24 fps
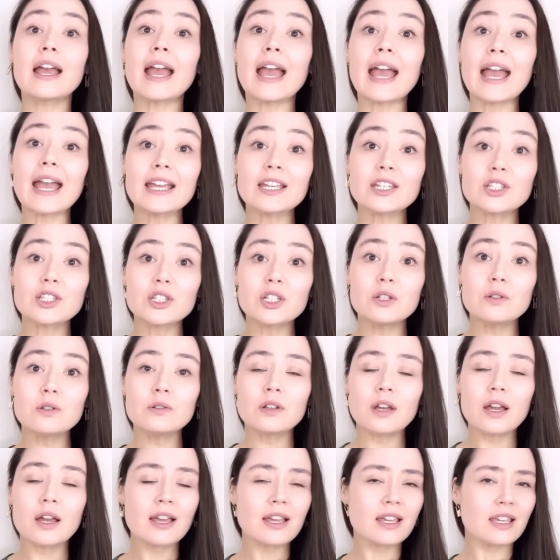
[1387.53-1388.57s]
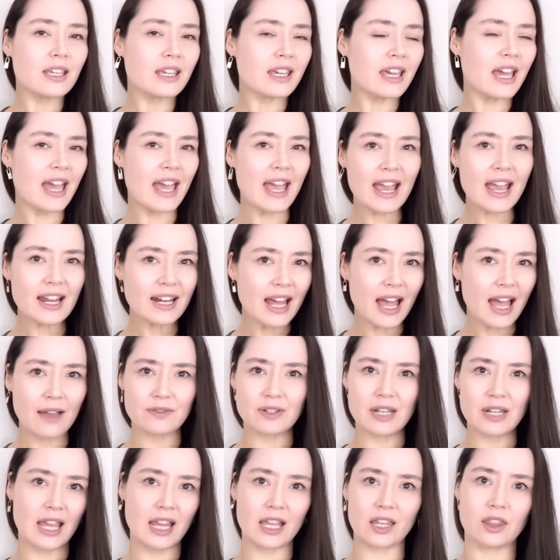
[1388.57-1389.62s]
A student can't have
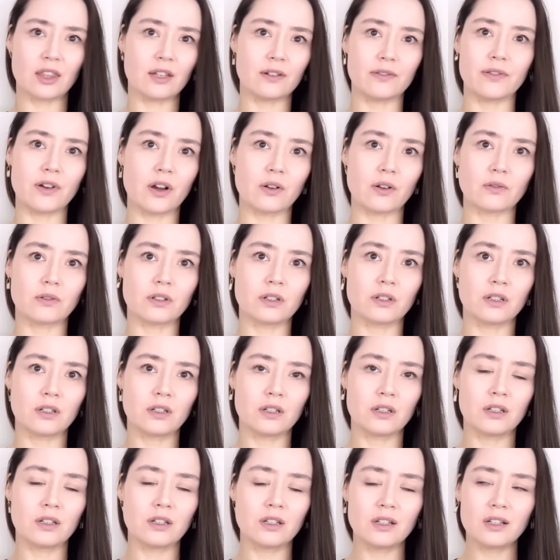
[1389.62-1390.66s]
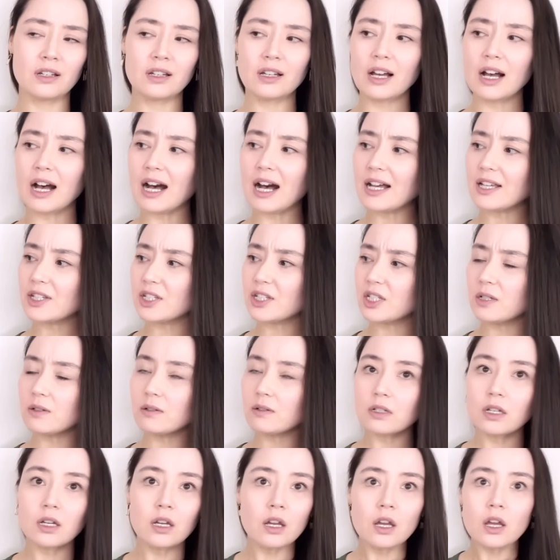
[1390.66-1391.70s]
taken the phone. A
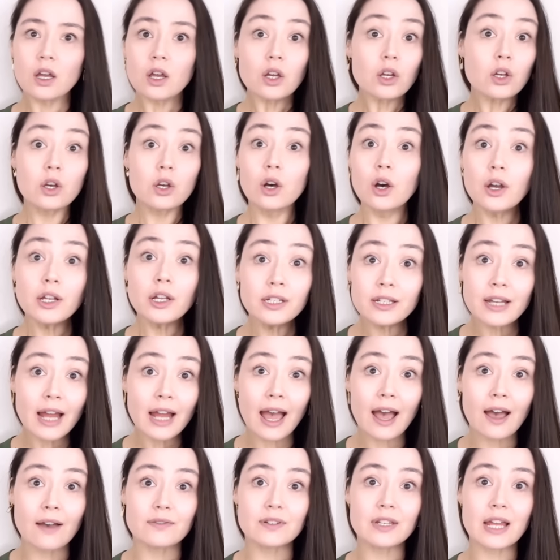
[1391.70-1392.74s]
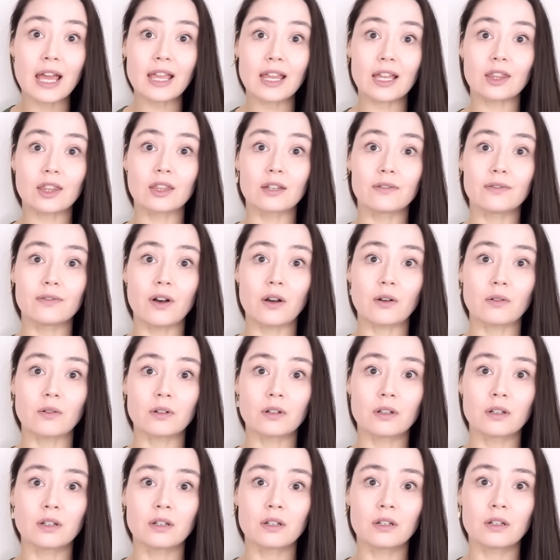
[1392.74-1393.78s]
student couldn't have taken the phone.
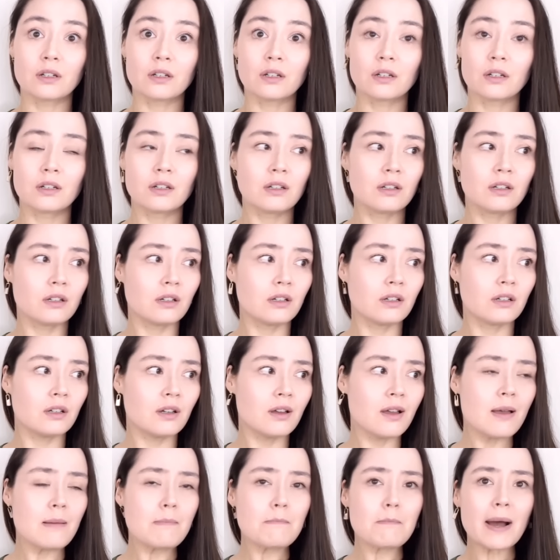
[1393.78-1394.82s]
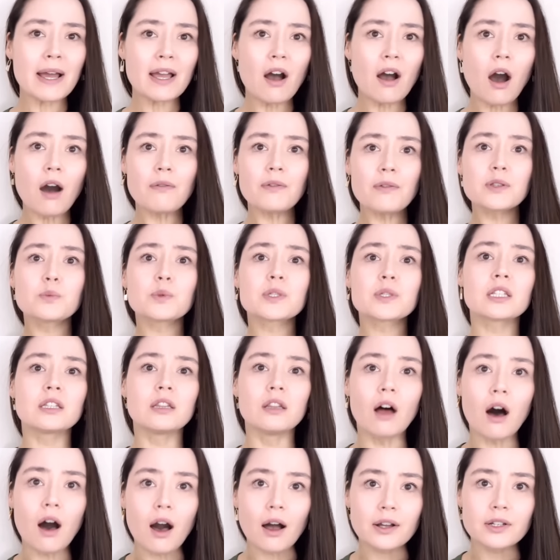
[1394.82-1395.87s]
My office was
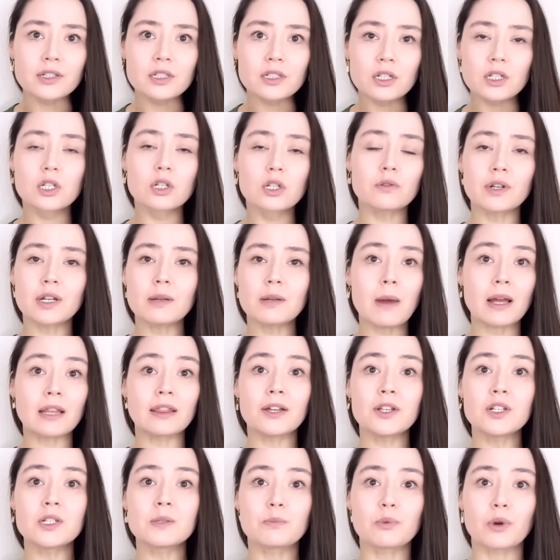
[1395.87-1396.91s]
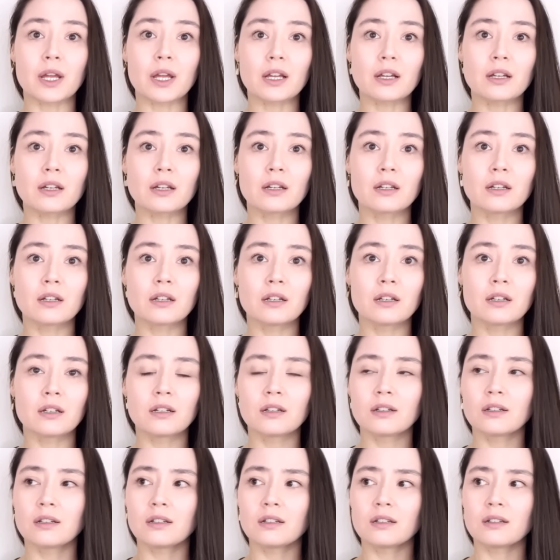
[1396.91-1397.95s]
locked during my lunch break.
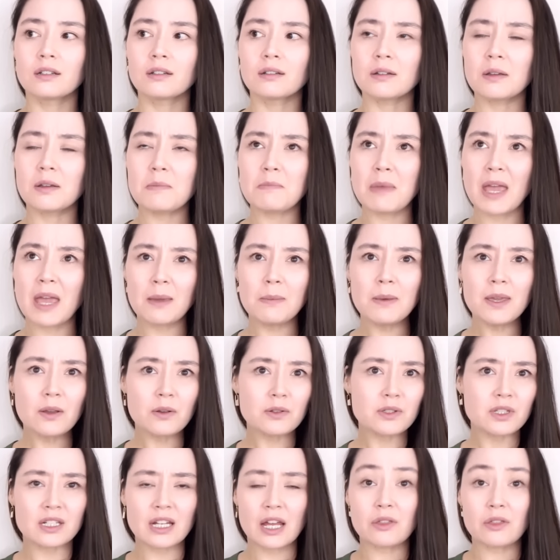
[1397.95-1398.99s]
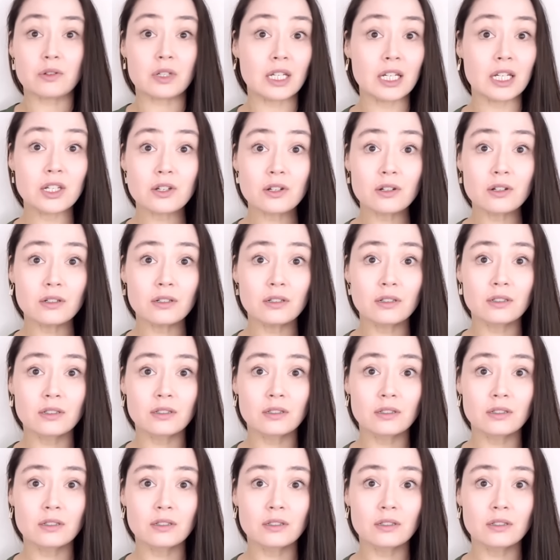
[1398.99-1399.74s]
Maybe it was another teacher?